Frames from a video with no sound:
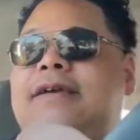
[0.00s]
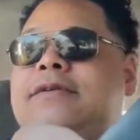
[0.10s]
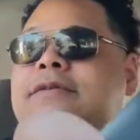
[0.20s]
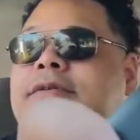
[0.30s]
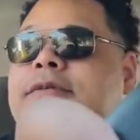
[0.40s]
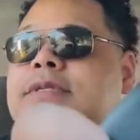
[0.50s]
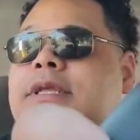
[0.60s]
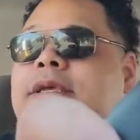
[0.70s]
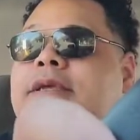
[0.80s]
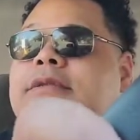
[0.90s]
Ooh, who's
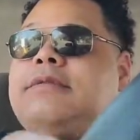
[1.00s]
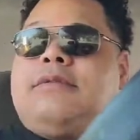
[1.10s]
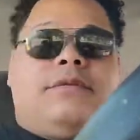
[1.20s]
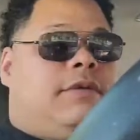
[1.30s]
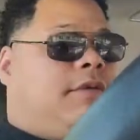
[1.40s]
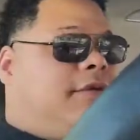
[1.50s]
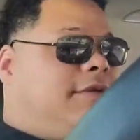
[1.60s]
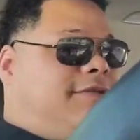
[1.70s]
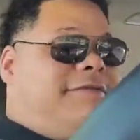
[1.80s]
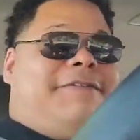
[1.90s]
that?
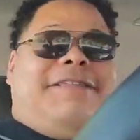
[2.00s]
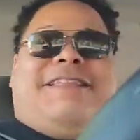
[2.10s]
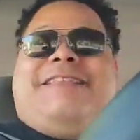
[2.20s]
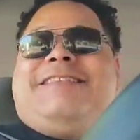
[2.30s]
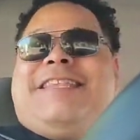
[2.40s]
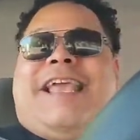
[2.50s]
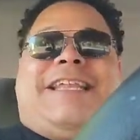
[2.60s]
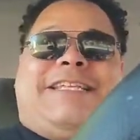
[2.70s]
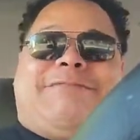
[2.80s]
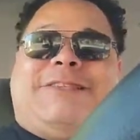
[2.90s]
You see, I
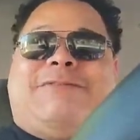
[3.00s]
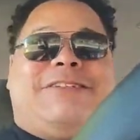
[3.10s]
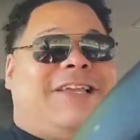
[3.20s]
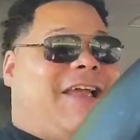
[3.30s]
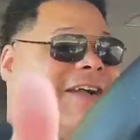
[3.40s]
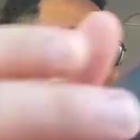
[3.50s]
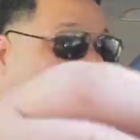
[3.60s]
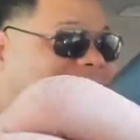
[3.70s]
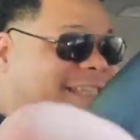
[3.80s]
just be switching out, girl.